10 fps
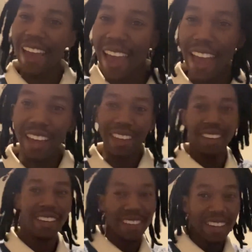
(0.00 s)
at,
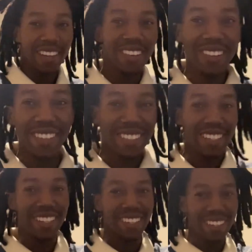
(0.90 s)
you know what I'm
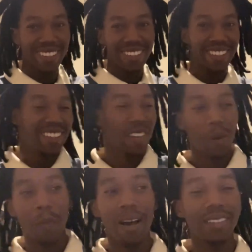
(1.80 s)
saying?
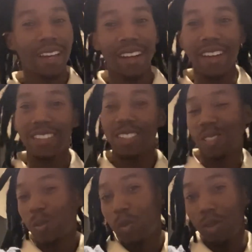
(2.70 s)
But I thought that was just
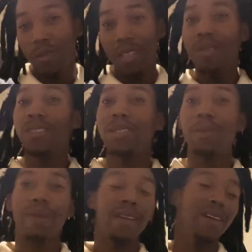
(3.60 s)
a movie he was just
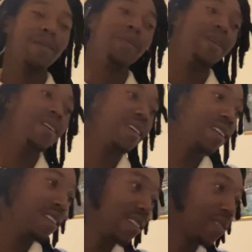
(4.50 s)
playing, but hey,